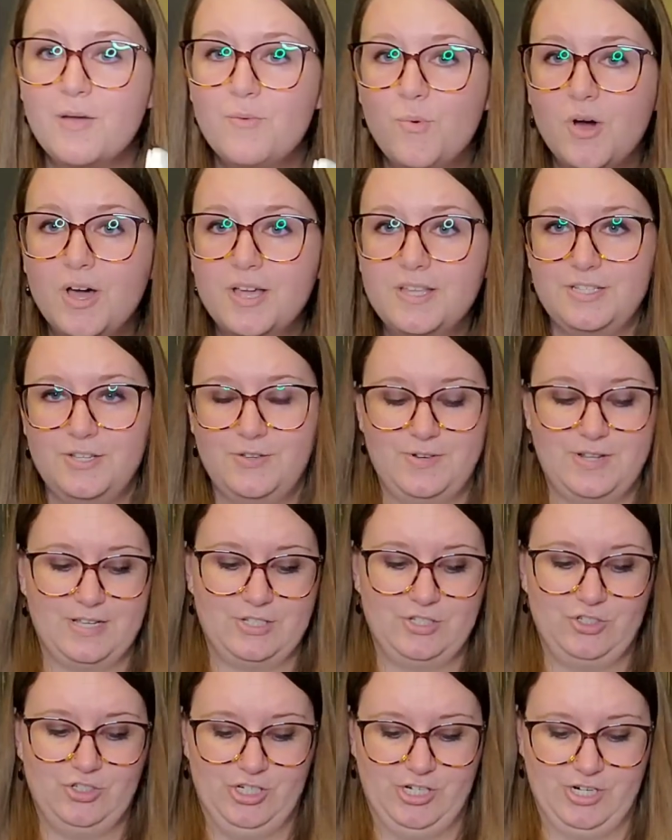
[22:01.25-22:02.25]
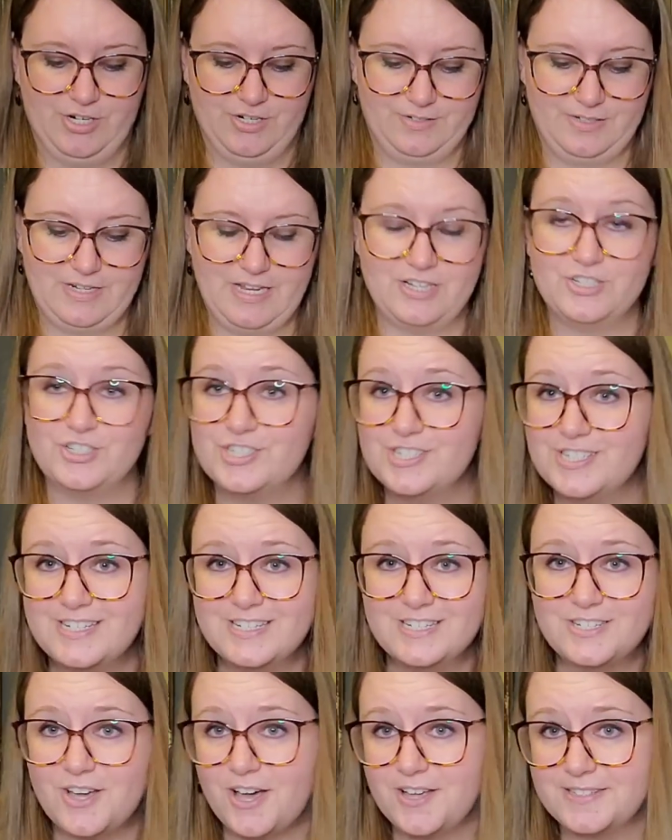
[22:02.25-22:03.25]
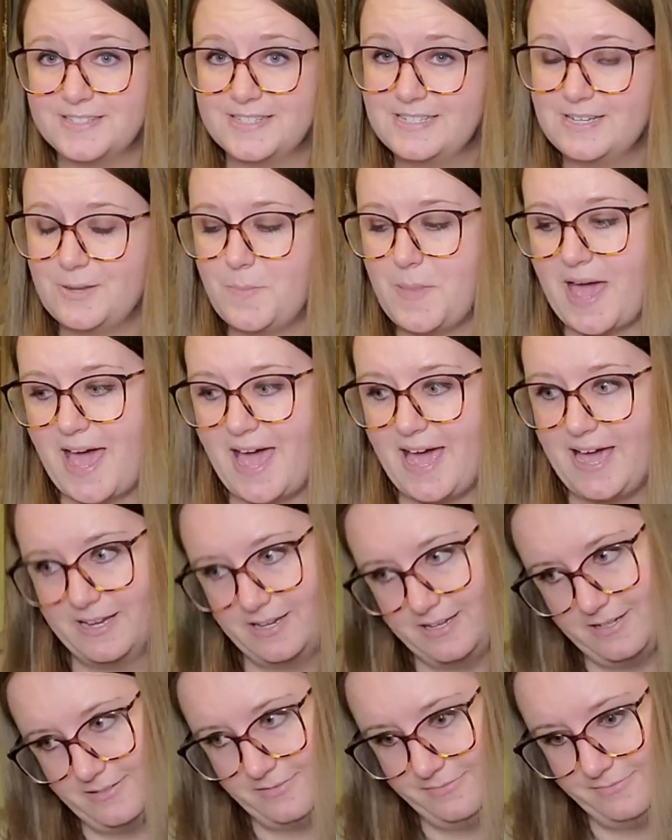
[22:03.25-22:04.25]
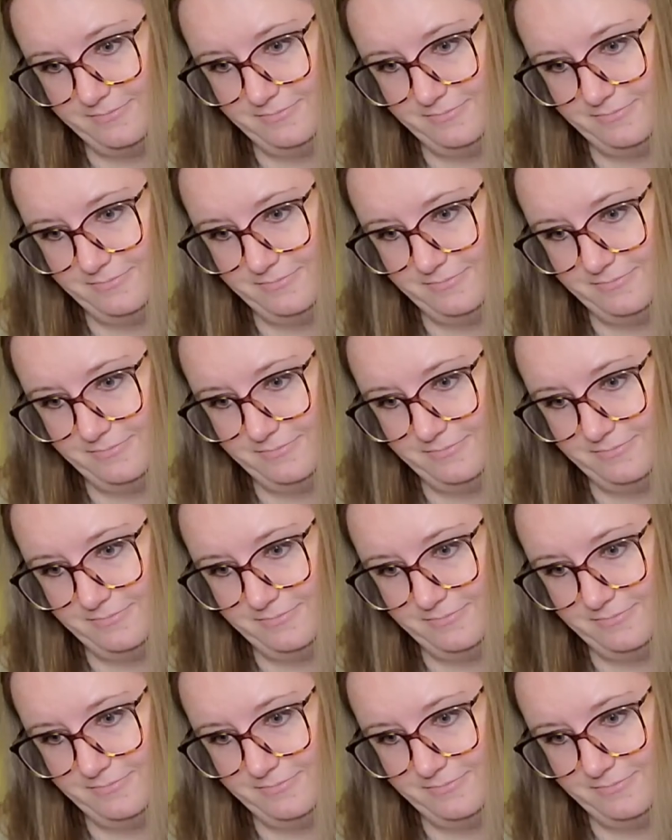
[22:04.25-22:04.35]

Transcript: I want to next year, I just need to toss it in a bag.